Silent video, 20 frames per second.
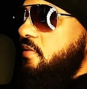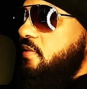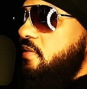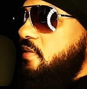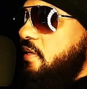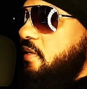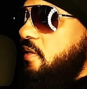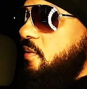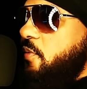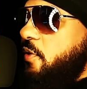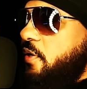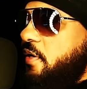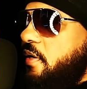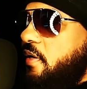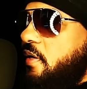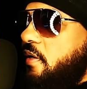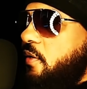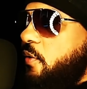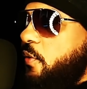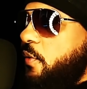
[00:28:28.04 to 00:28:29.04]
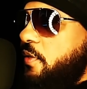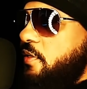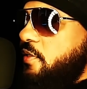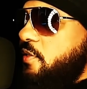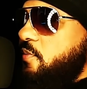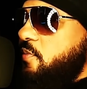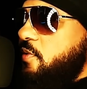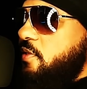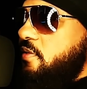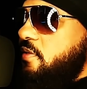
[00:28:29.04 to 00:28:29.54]
celebrating
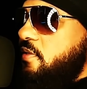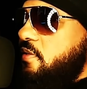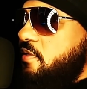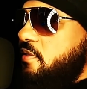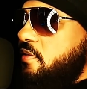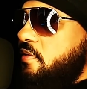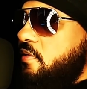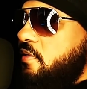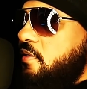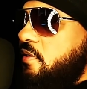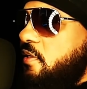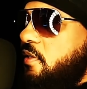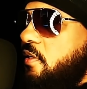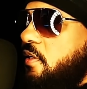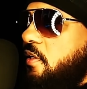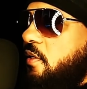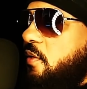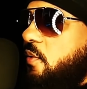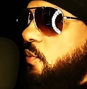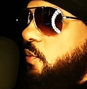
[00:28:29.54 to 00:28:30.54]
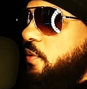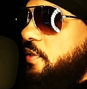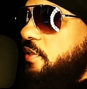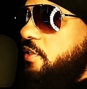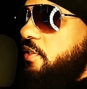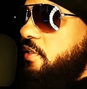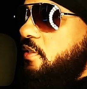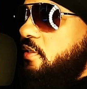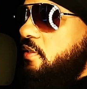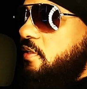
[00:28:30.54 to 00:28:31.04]
Christmas,
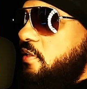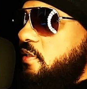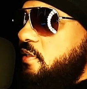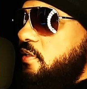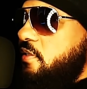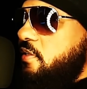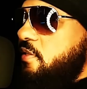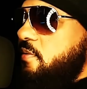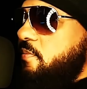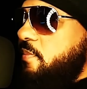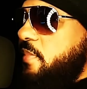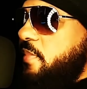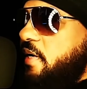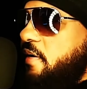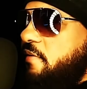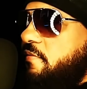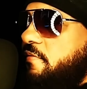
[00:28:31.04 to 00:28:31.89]
which is by